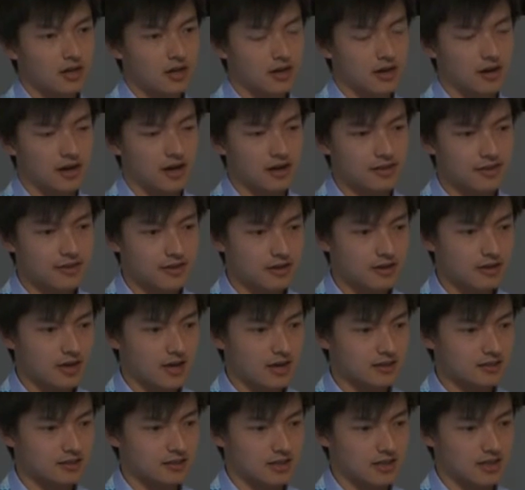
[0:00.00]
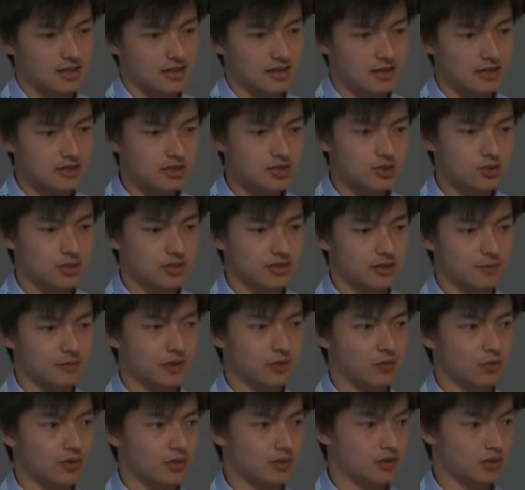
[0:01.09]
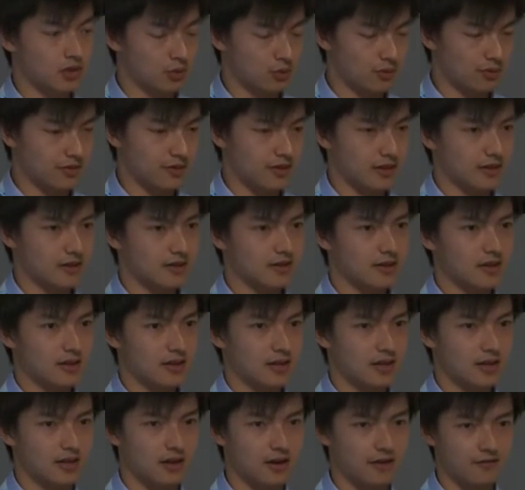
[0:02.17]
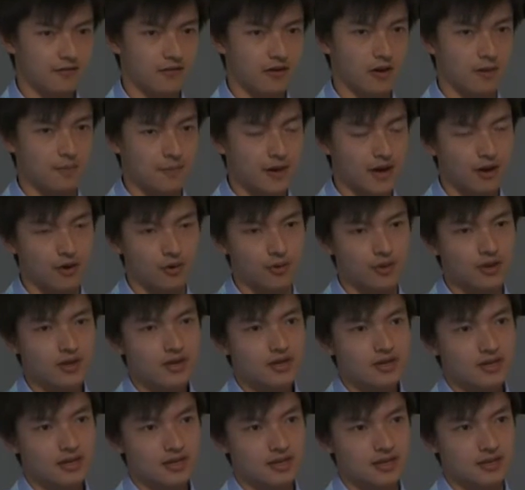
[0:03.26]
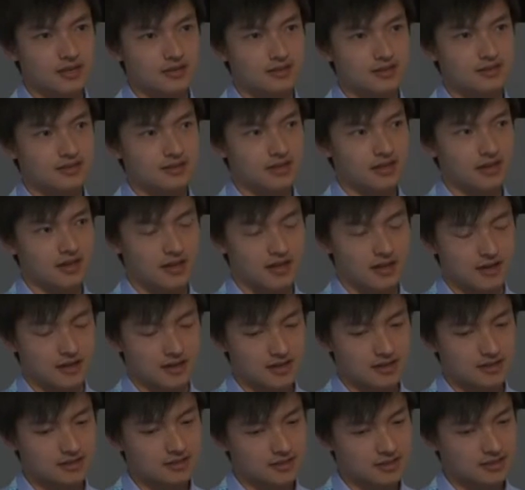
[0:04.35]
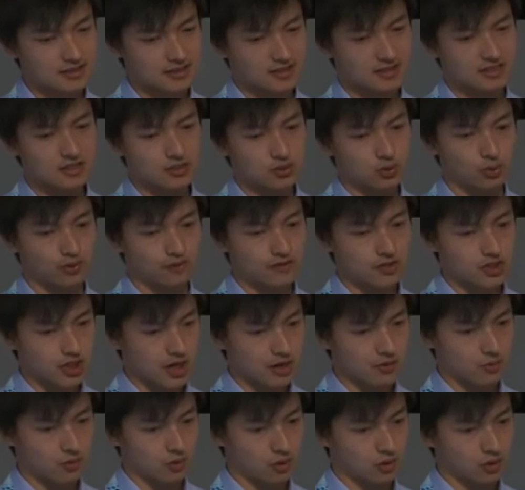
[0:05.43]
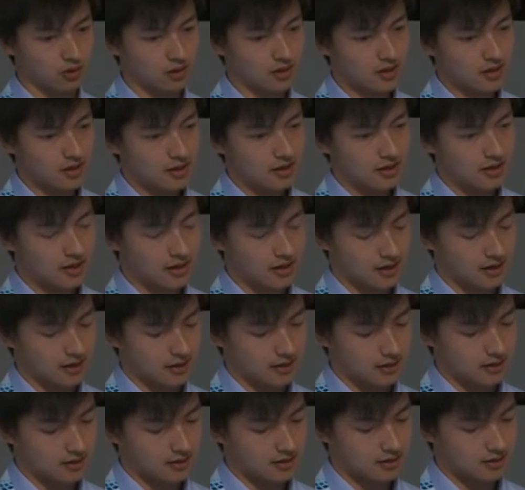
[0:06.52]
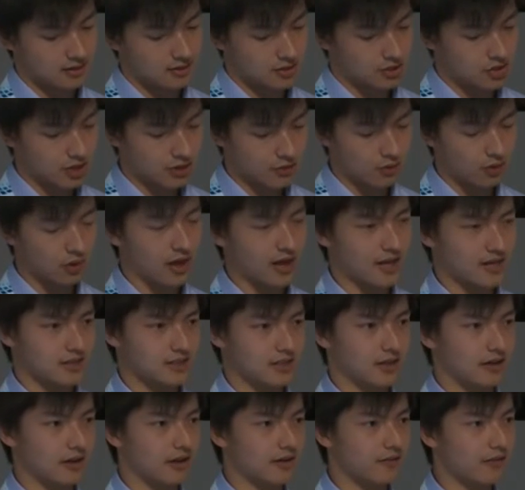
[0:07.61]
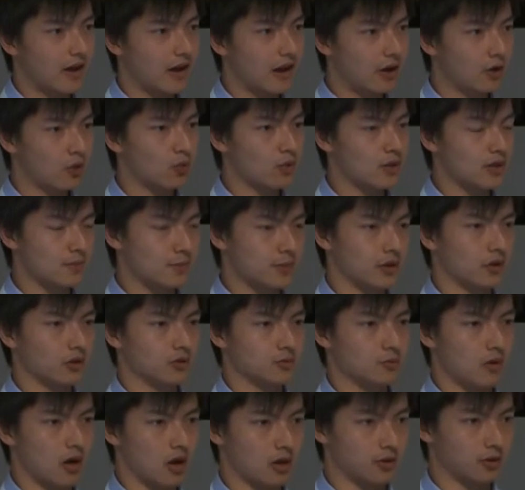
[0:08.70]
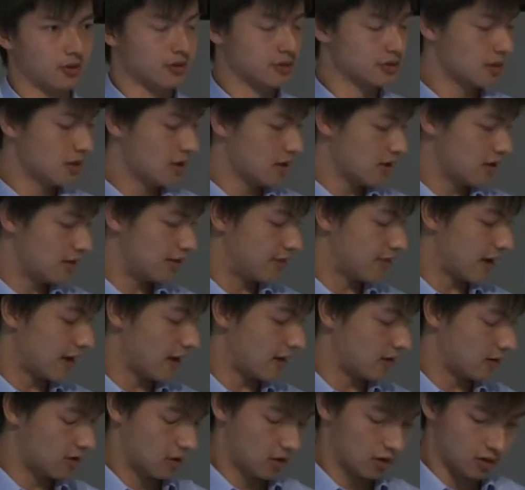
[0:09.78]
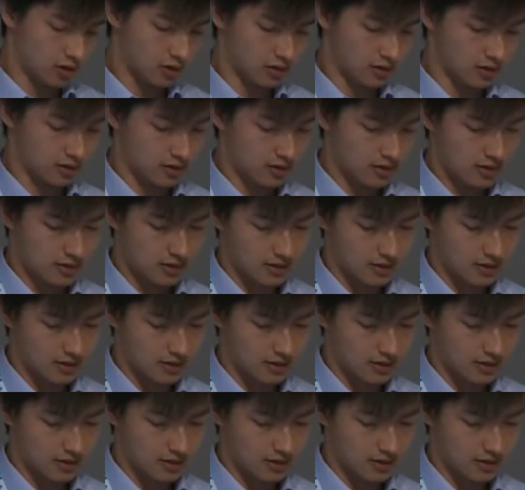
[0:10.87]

I think as an industry, something we don't think enough about is this sort of general idea of how we build models that are